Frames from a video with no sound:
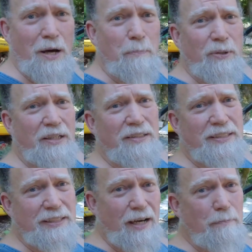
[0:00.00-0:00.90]
want to put it
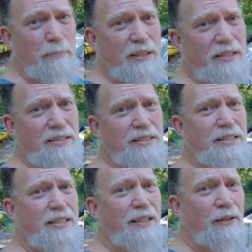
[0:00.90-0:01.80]
on top
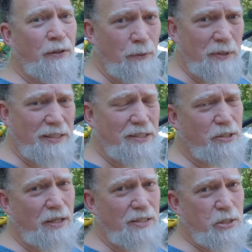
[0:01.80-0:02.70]
because who wants to
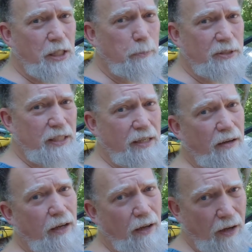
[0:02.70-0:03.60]
try and schlep a
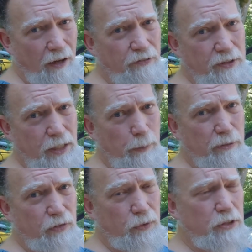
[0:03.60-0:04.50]
tire off the top
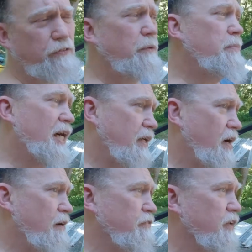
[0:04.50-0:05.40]
of a roof and back
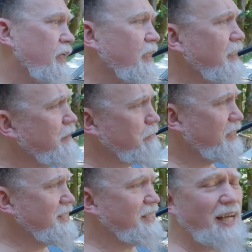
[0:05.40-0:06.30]
off?
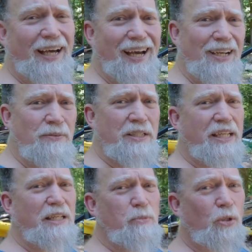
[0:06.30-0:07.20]
Plus, I don't need
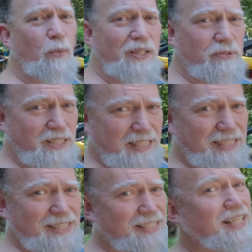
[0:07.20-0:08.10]
any more wind
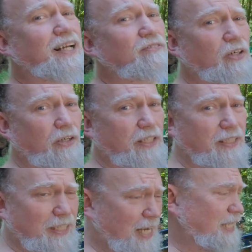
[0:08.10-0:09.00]
resistance than I've already
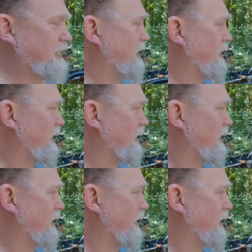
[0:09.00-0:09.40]
got.